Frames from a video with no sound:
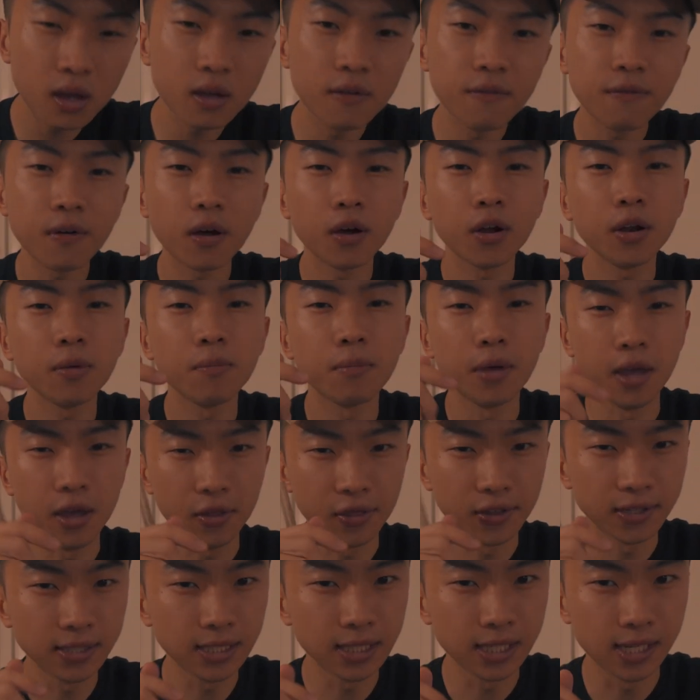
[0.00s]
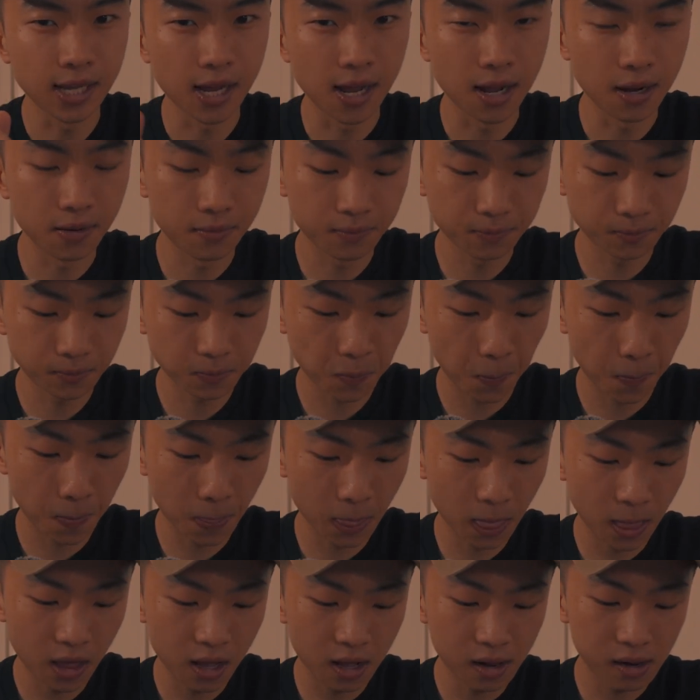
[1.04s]
If I were to make this again,
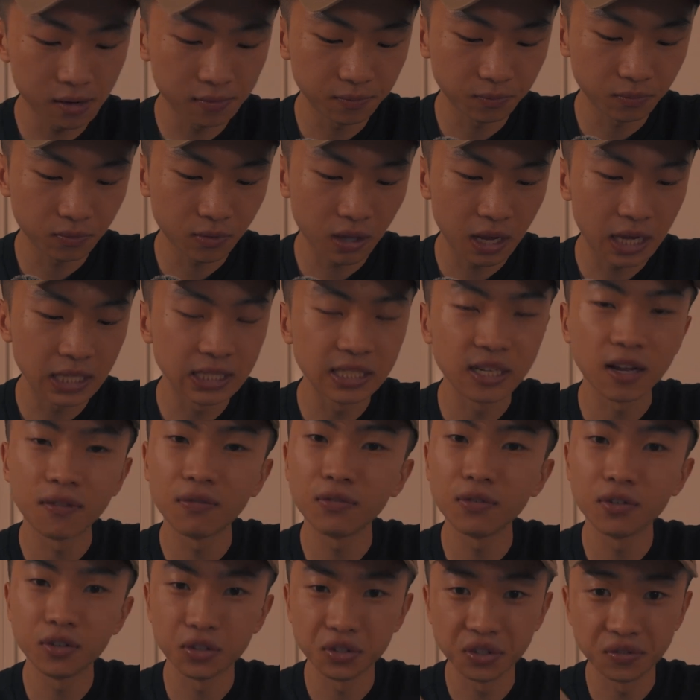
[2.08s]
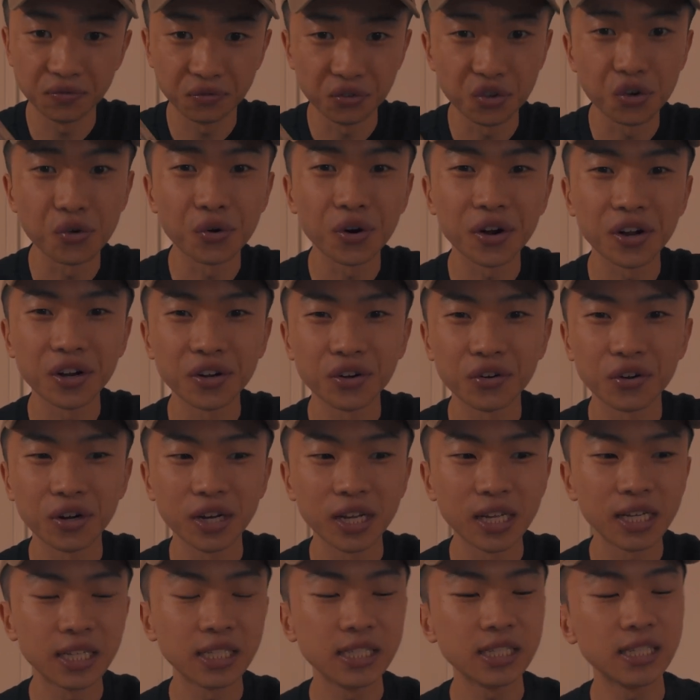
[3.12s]
I definitely use fewer
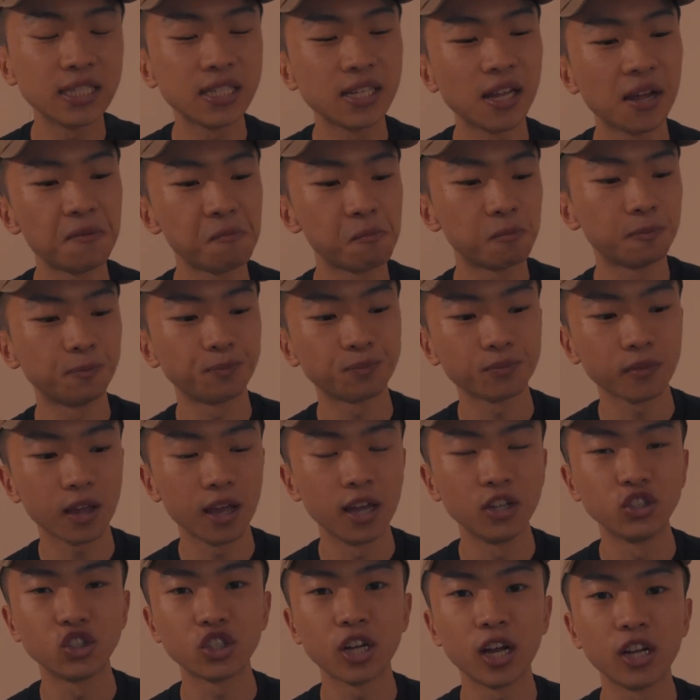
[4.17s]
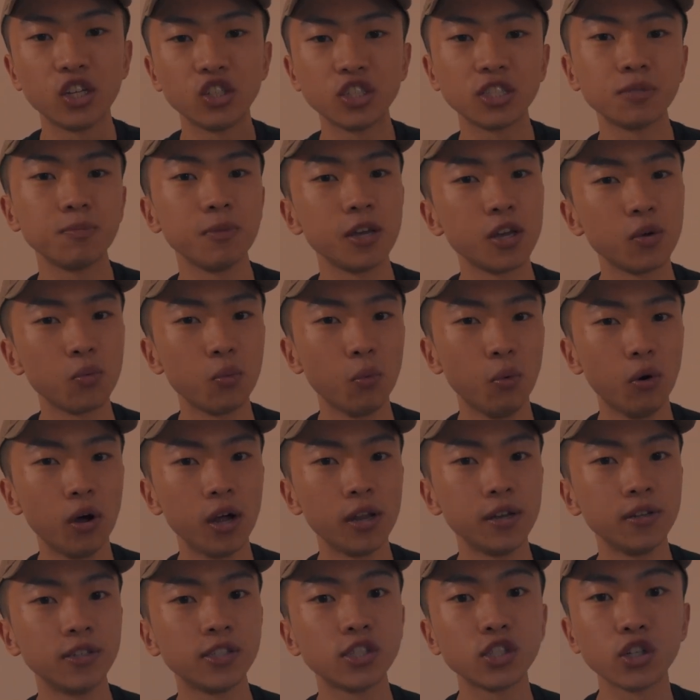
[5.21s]
ingredients and try to just make
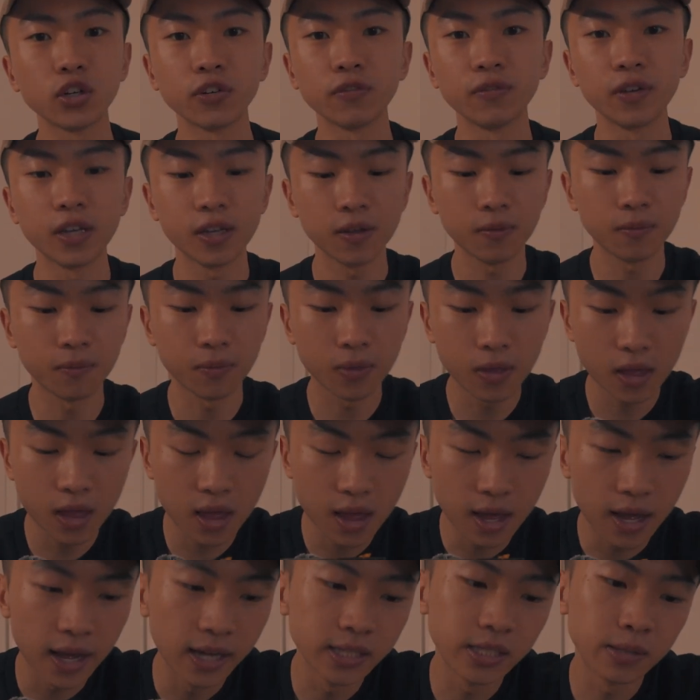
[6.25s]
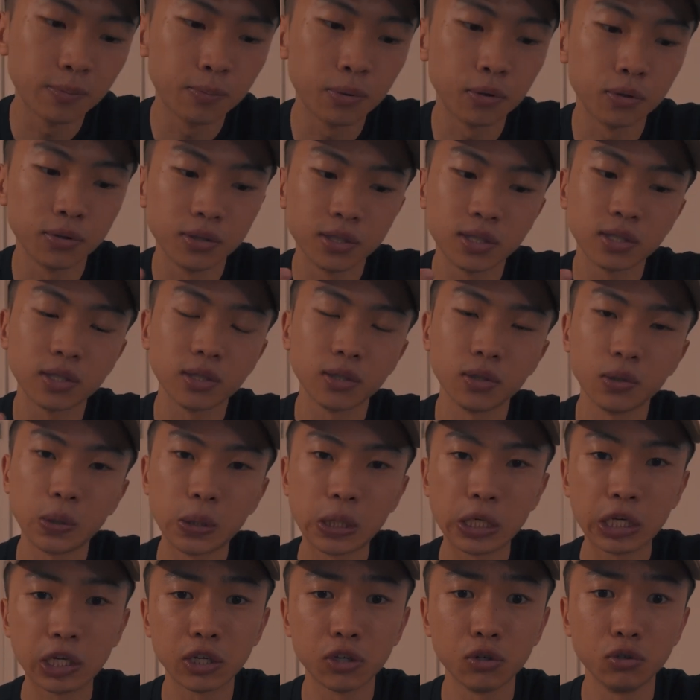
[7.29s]
one serving as opposed to
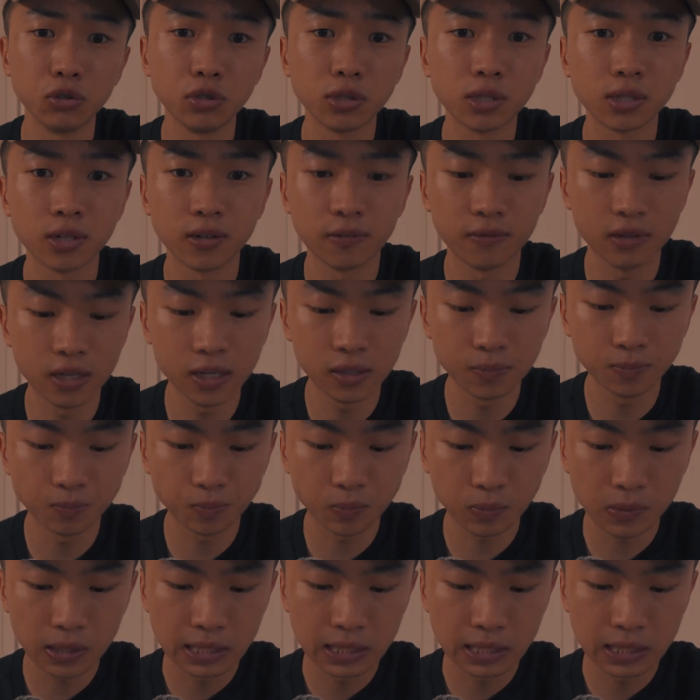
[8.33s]
a huge serving.